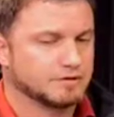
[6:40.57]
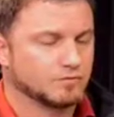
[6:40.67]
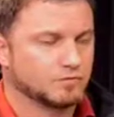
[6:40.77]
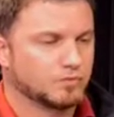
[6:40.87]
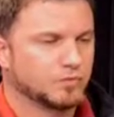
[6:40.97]

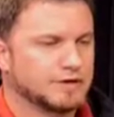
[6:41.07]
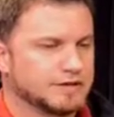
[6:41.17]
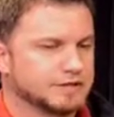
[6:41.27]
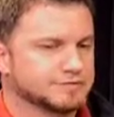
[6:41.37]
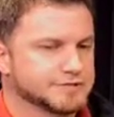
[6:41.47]
What
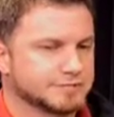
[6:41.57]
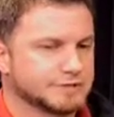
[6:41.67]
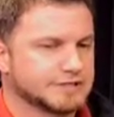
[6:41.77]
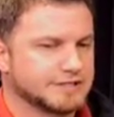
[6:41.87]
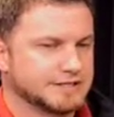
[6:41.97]
if
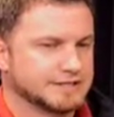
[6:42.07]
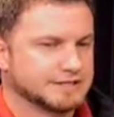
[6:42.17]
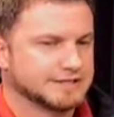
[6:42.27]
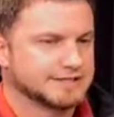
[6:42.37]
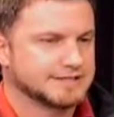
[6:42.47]
somebody
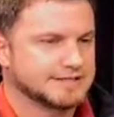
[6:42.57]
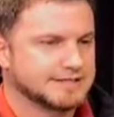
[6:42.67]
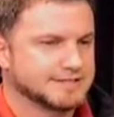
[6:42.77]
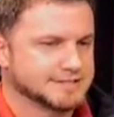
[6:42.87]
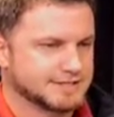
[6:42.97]

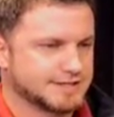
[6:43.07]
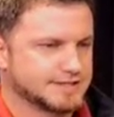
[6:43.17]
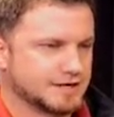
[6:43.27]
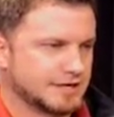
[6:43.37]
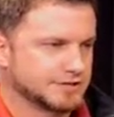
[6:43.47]
is on
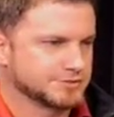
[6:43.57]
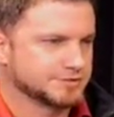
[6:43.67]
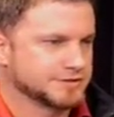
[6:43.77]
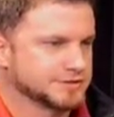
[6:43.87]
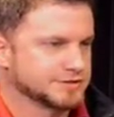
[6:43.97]

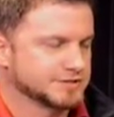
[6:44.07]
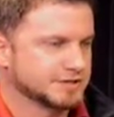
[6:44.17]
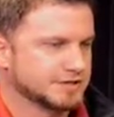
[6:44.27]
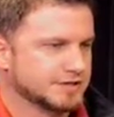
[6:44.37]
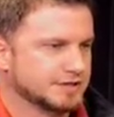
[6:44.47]
hospice
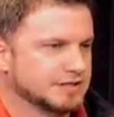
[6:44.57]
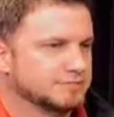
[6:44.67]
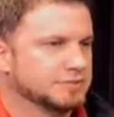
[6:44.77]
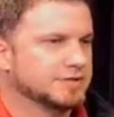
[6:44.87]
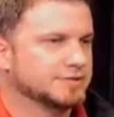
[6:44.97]

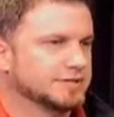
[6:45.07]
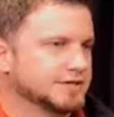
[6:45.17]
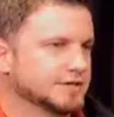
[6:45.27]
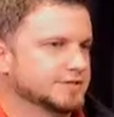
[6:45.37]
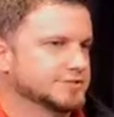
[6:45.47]
and maybe
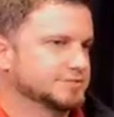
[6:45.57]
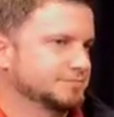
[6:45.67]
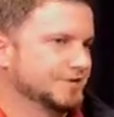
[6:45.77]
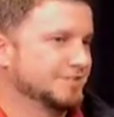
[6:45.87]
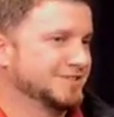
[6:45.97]
is
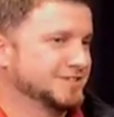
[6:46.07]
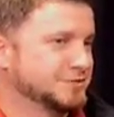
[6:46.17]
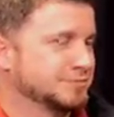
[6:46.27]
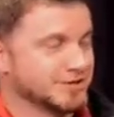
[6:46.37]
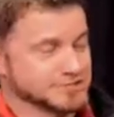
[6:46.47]

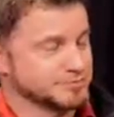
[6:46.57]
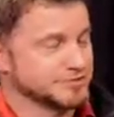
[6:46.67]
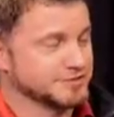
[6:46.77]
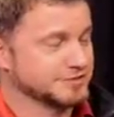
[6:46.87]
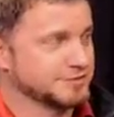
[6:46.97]
it possible
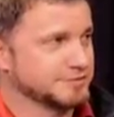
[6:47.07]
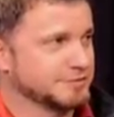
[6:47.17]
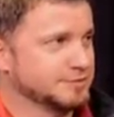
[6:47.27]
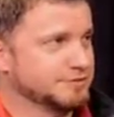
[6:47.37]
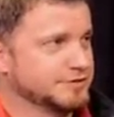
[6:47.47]
that there
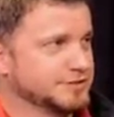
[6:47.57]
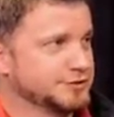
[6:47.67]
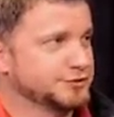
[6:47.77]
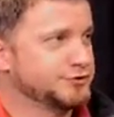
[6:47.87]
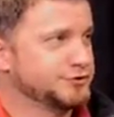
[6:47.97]
might be a
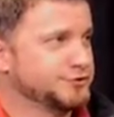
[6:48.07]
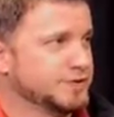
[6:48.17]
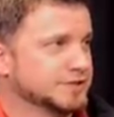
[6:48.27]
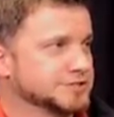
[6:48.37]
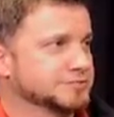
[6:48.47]
new
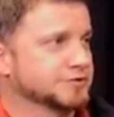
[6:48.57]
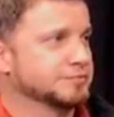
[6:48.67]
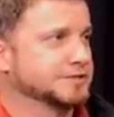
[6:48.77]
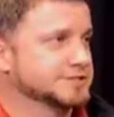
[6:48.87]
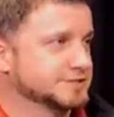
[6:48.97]

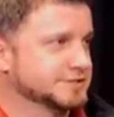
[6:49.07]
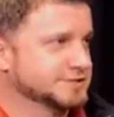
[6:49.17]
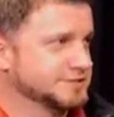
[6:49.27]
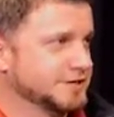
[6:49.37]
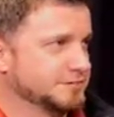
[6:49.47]
experimental
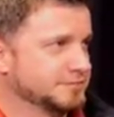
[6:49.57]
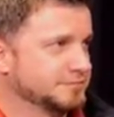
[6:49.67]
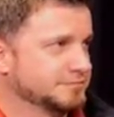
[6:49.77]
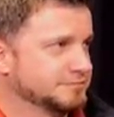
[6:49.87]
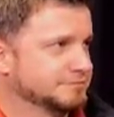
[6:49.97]
type
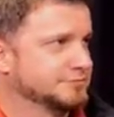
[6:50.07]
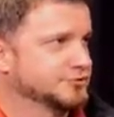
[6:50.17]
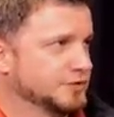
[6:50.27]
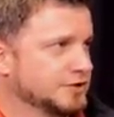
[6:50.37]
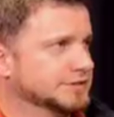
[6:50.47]

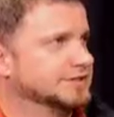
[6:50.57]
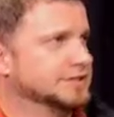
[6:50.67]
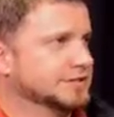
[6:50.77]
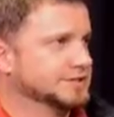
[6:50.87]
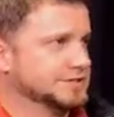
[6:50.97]
drug
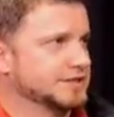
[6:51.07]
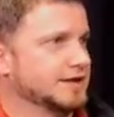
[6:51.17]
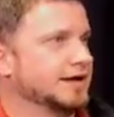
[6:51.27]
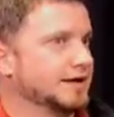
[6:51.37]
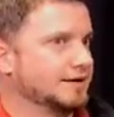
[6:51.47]
and they say,
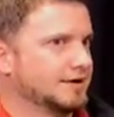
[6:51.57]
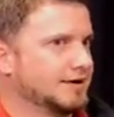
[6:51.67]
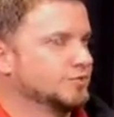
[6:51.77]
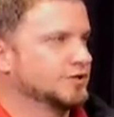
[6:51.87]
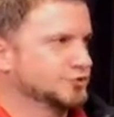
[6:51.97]

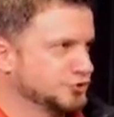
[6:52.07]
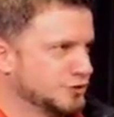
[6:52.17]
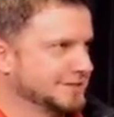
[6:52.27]
I want to try